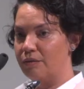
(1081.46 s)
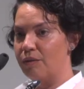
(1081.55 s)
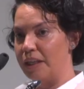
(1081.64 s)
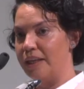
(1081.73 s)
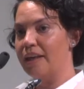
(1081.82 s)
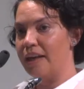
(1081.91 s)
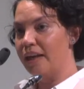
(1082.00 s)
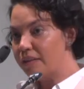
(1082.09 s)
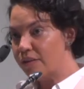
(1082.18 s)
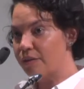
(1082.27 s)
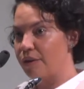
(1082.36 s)
really
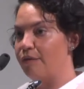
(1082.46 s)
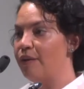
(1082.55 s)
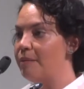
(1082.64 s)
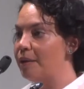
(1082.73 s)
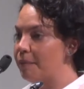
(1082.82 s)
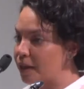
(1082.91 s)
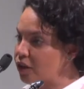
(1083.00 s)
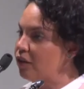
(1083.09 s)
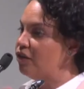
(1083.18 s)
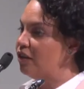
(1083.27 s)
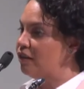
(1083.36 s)
connected to her family, but you
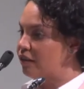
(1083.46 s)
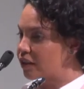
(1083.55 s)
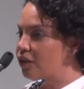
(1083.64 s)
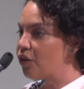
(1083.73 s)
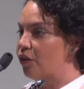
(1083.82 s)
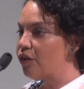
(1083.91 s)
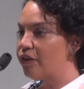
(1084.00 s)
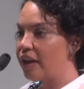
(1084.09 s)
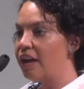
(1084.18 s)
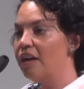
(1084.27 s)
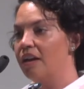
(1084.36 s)
know, she still knows
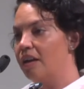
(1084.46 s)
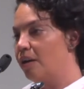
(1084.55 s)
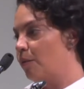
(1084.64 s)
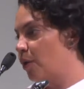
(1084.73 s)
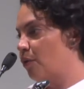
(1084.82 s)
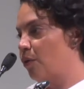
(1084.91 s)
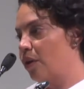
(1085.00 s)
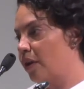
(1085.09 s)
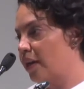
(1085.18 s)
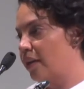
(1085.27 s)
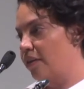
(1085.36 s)
that we're all
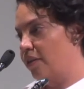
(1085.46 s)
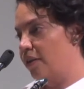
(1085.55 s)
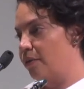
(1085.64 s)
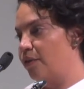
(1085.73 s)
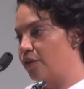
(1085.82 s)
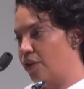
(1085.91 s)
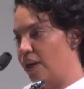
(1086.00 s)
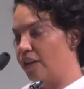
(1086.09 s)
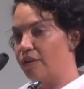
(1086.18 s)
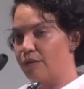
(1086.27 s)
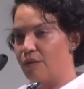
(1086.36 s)
on a continuous journey
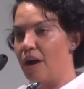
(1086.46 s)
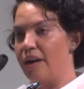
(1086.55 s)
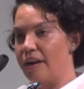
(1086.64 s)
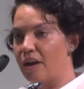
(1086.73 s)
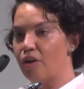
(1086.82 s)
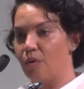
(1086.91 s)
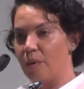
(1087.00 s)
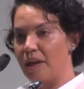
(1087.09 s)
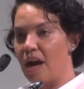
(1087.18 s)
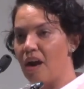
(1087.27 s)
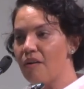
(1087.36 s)
to find out who
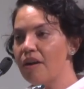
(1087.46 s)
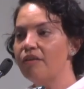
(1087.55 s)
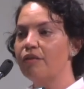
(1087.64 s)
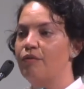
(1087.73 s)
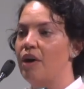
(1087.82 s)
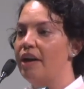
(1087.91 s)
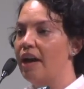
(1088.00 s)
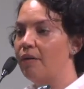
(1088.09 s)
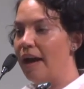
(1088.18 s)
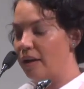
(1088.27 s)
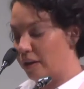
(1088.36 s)
we are and to find out
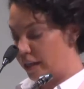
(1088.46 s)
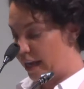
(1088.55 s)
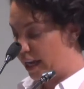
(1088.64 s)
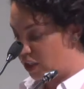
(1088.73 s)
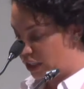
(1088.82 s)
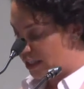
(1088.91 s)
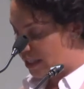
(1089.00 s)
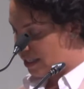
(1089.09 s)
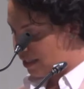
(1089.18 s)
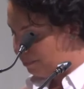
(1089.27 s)
our connections.